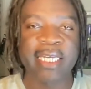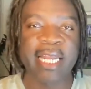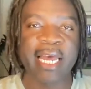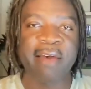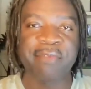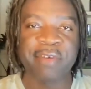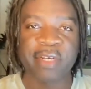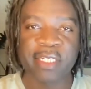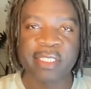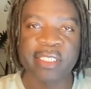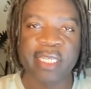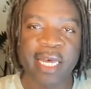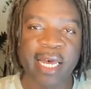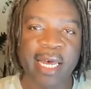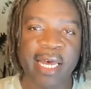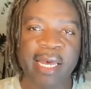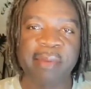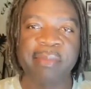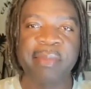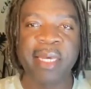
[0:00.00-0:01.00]
have a good
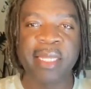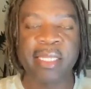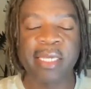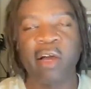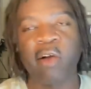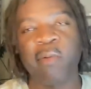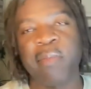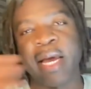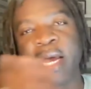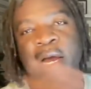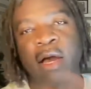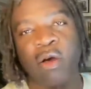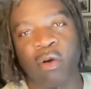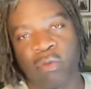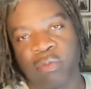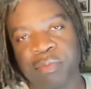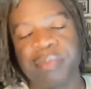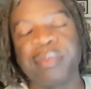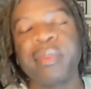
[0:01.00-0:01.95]
time, and then go back home.